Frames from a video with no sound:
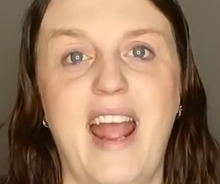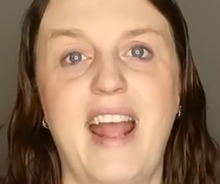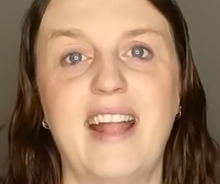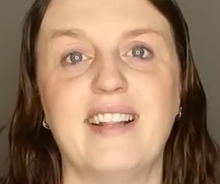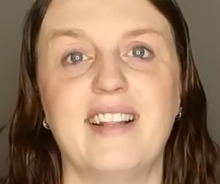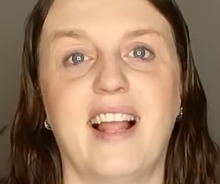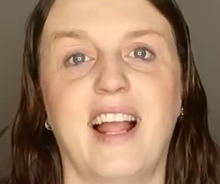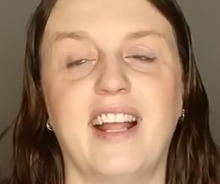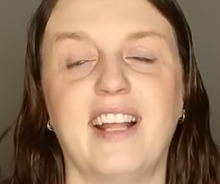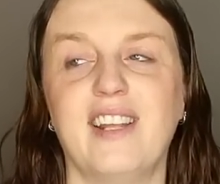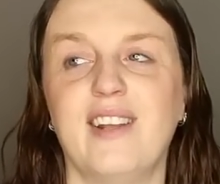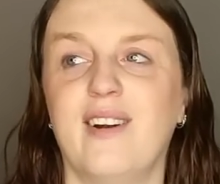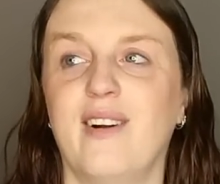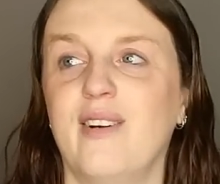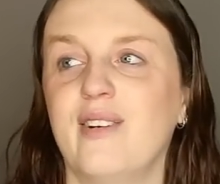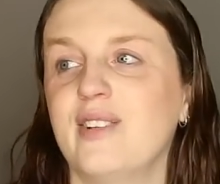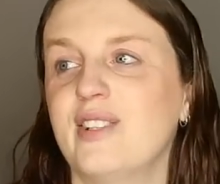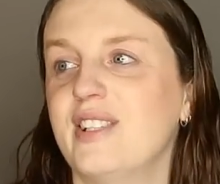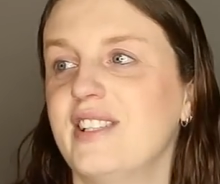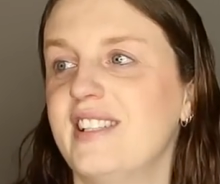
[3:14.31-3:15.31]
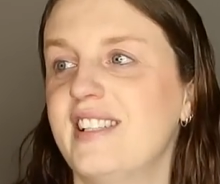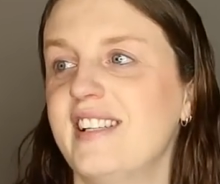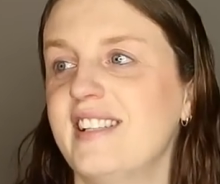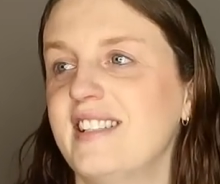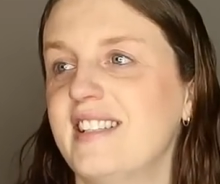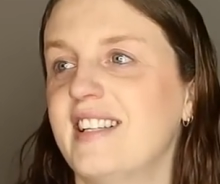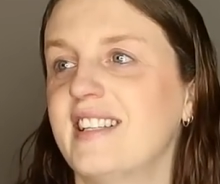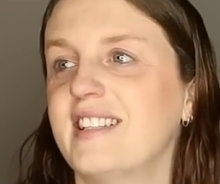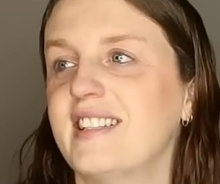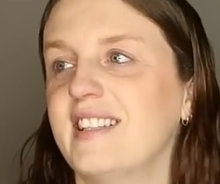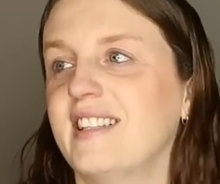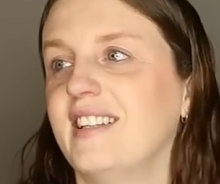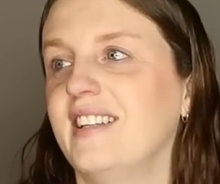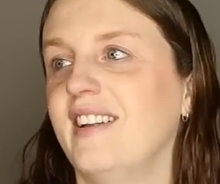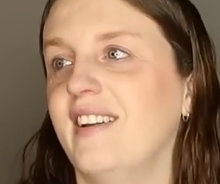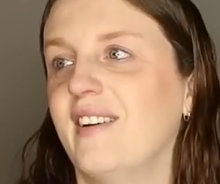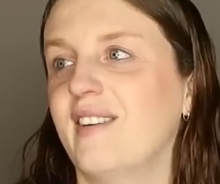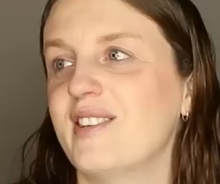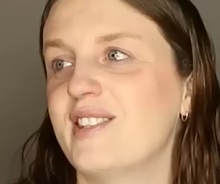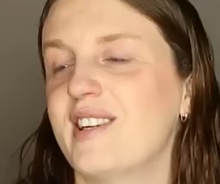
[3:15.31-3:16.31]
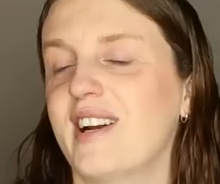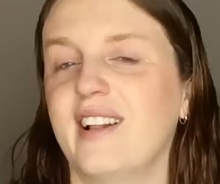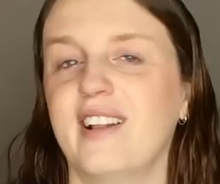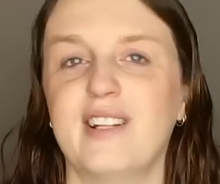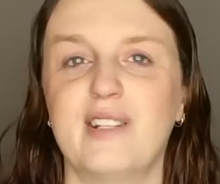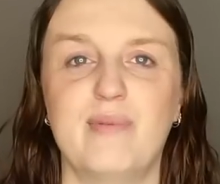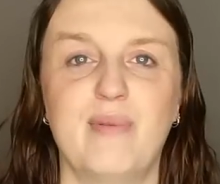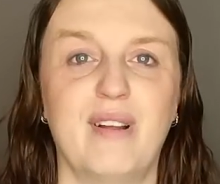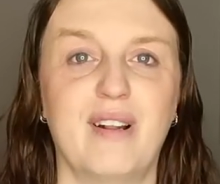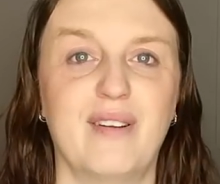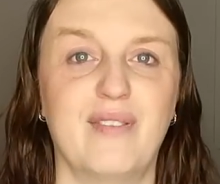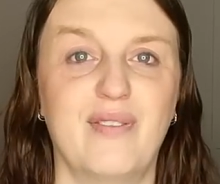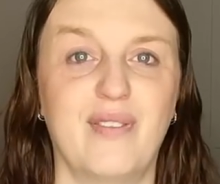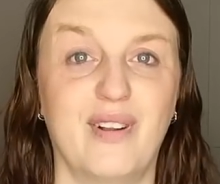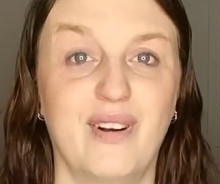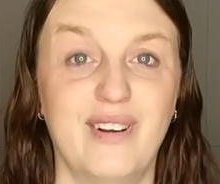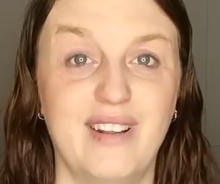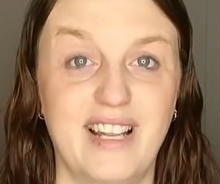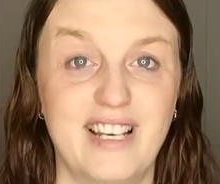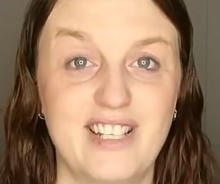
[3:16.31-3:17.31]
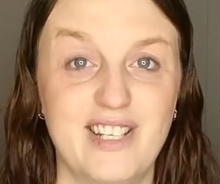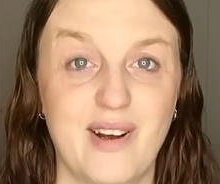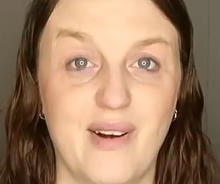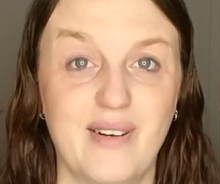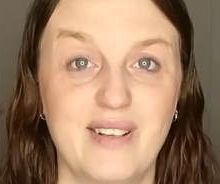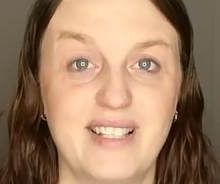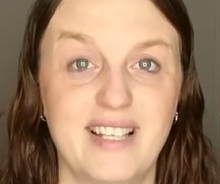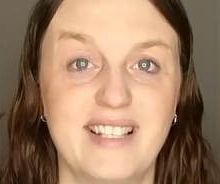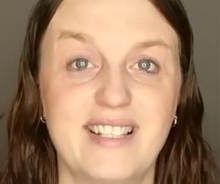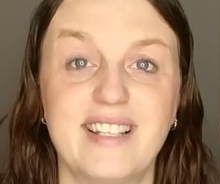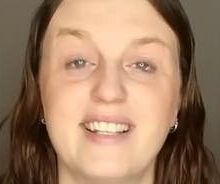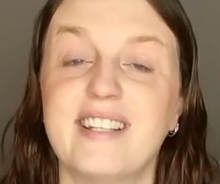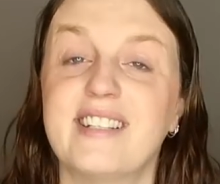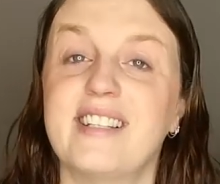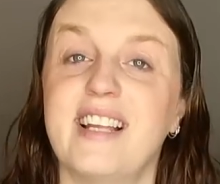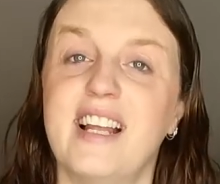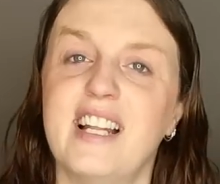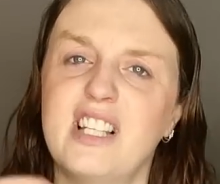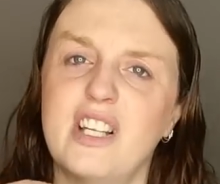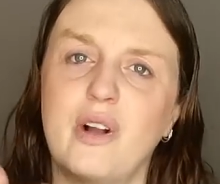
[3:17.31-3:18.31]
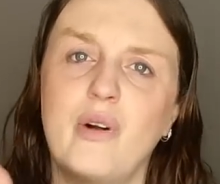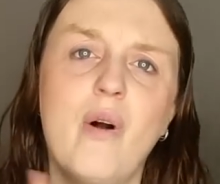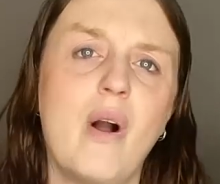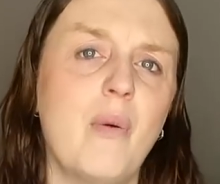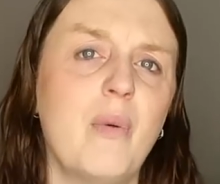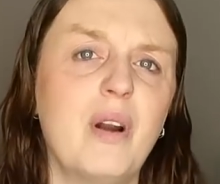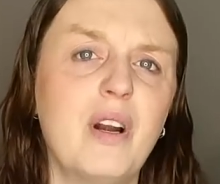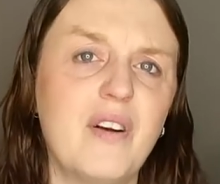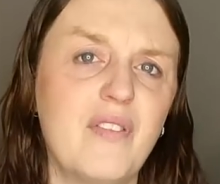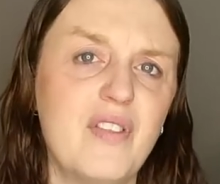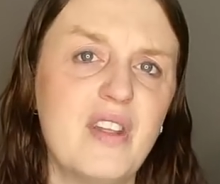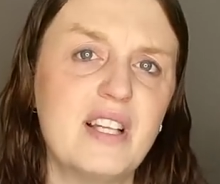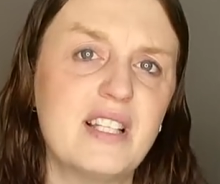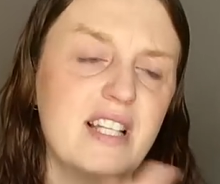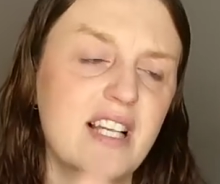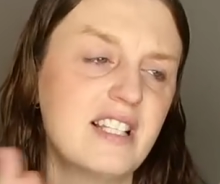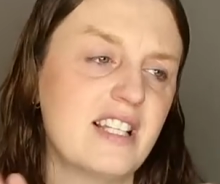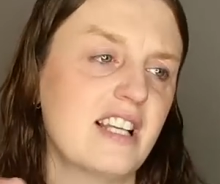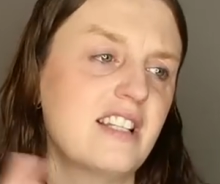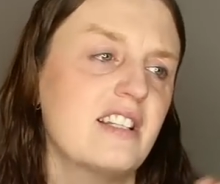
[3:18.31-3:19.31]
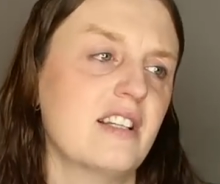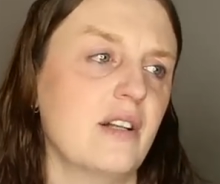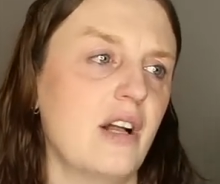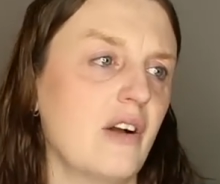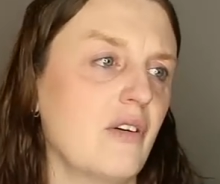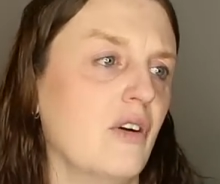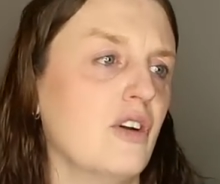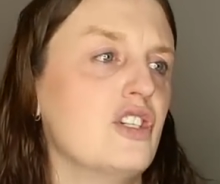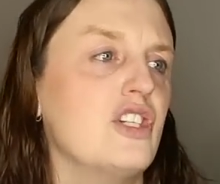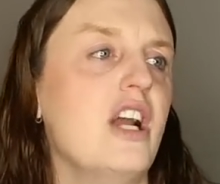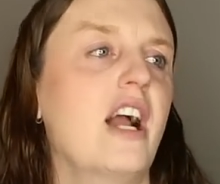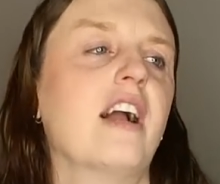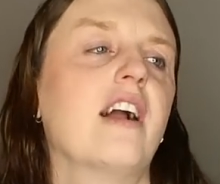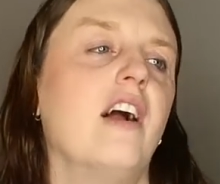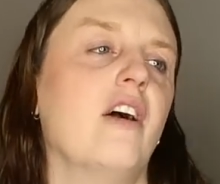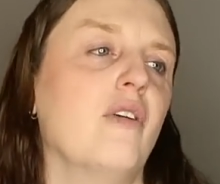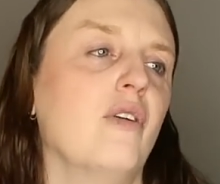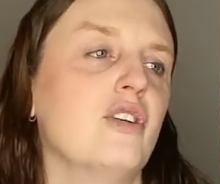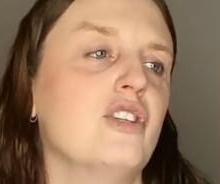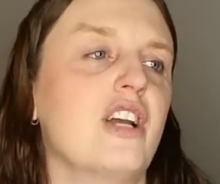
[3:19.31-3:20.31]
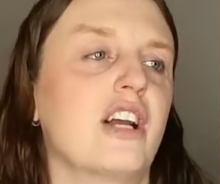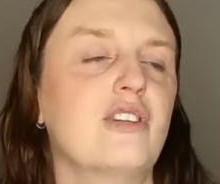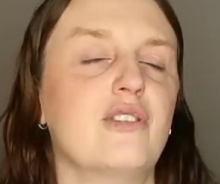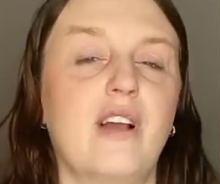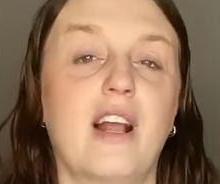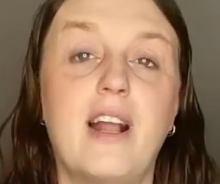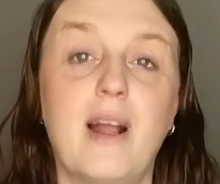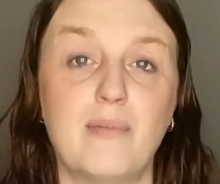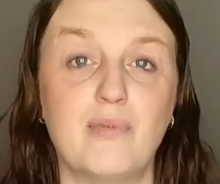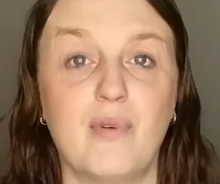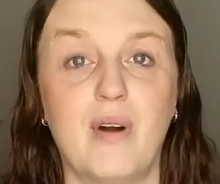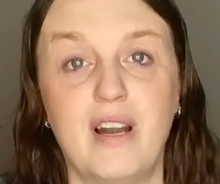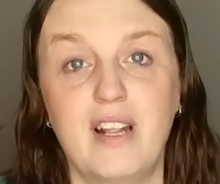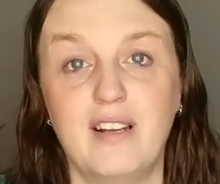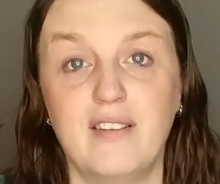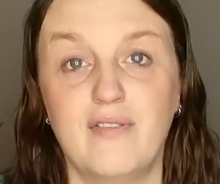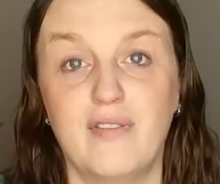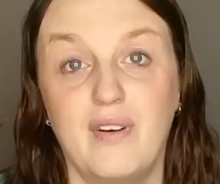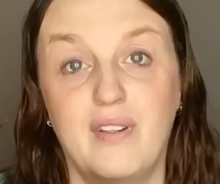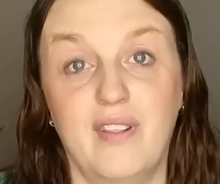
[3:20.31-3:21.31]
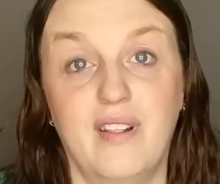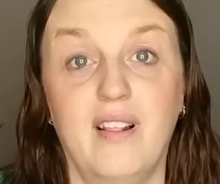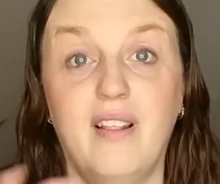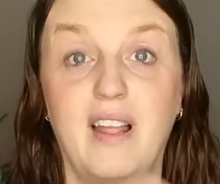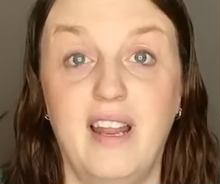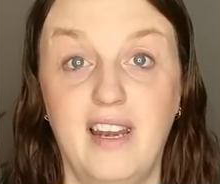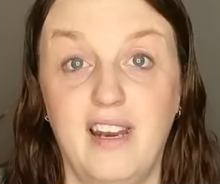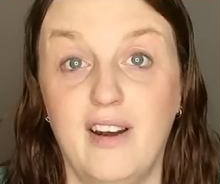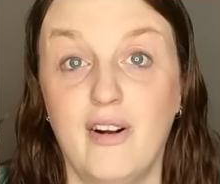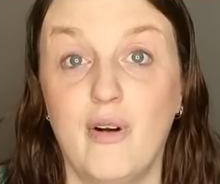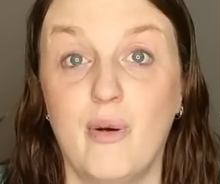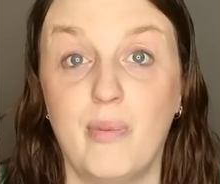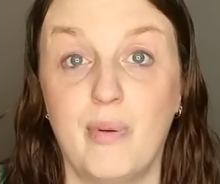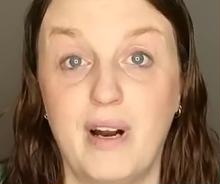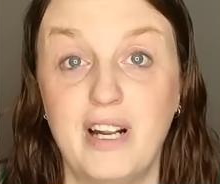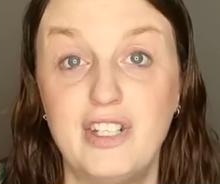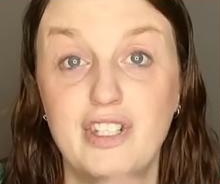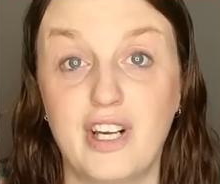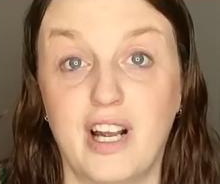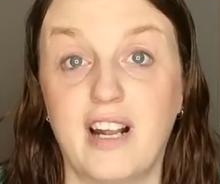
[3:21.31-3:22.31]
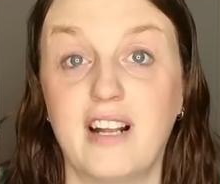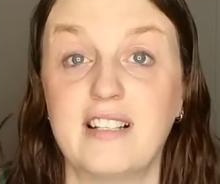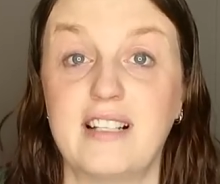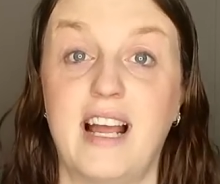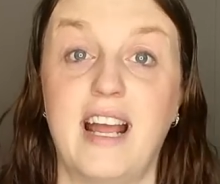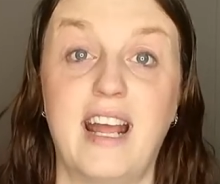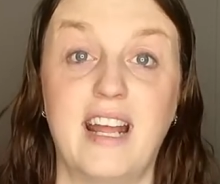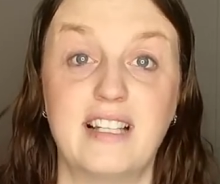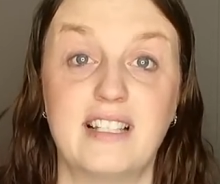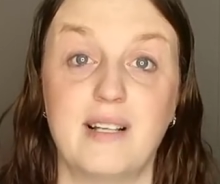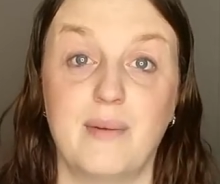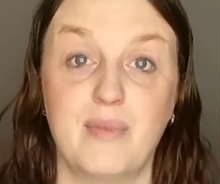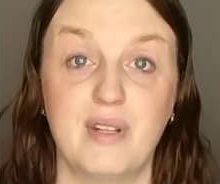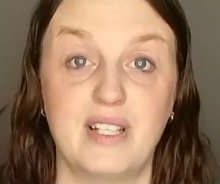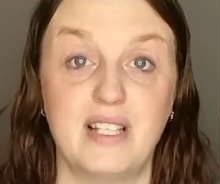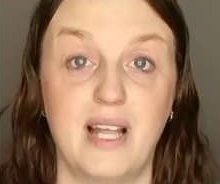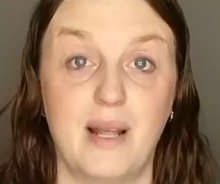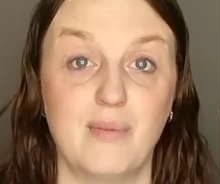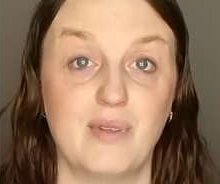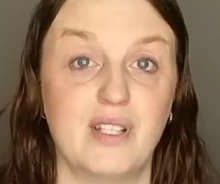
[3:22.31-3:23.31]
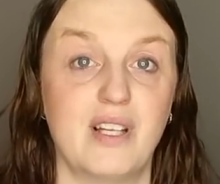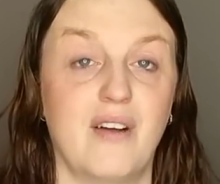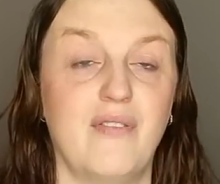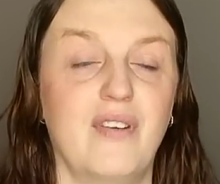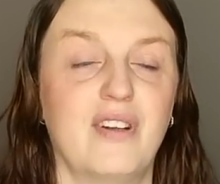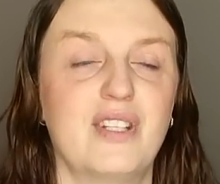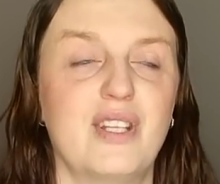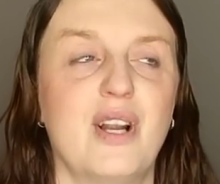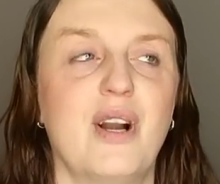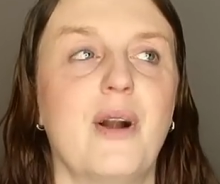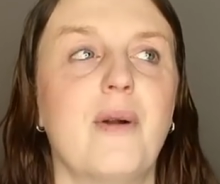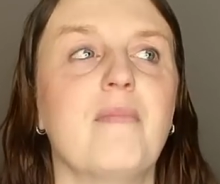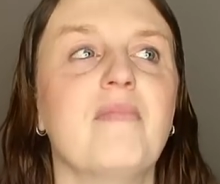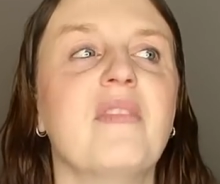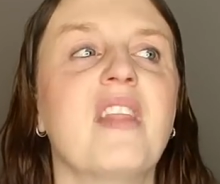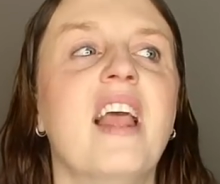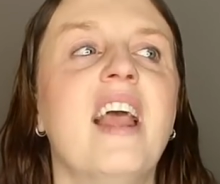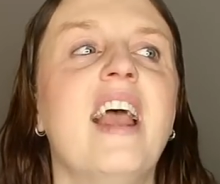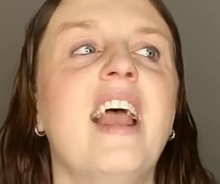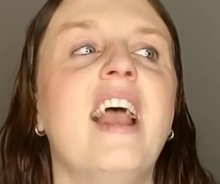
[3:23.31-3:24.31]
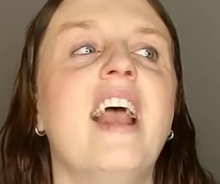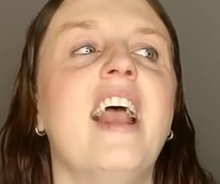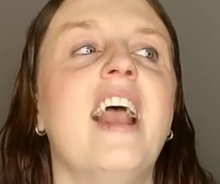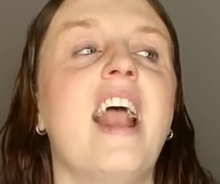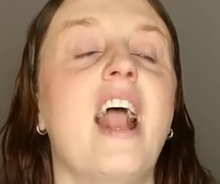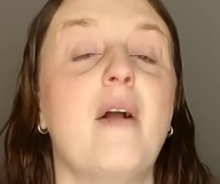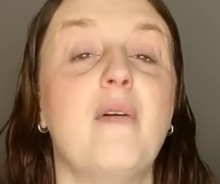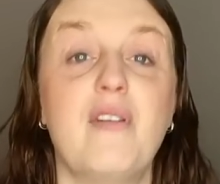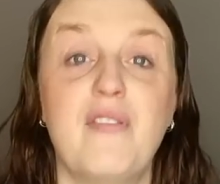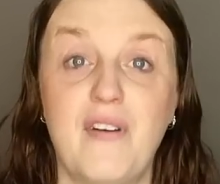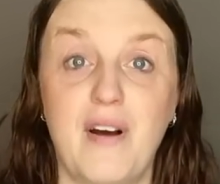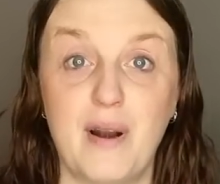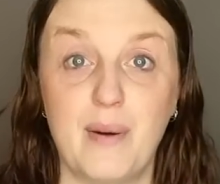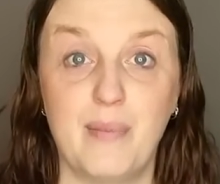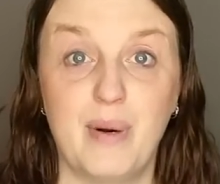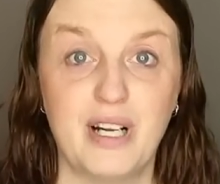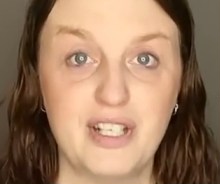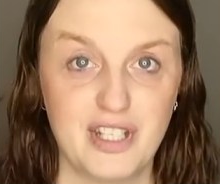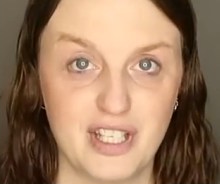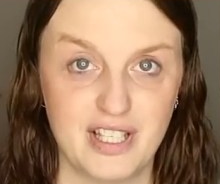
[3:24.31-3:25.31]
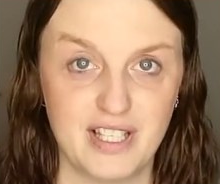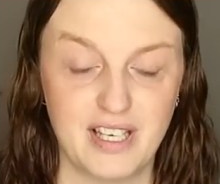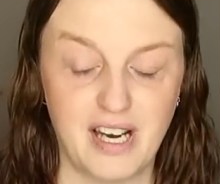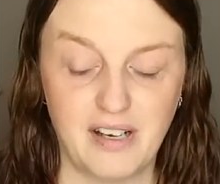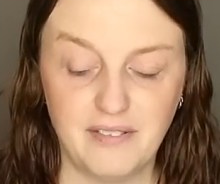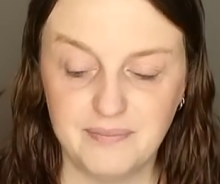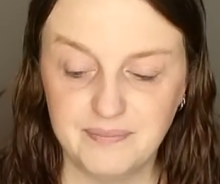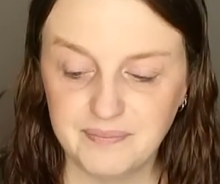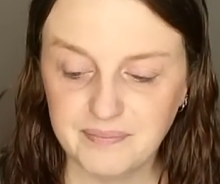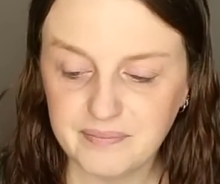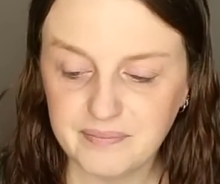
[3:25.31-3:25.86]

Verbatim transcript: And, like, you know, she's just, you know, Charlotte's being a flirt that she always is. And this lady's like, oh, I wonder if this is. I said, I'll go check. I'll go check. So I kept running for the lady to go price check because I had some of the same stuff as her. And we found a bunch of stuff.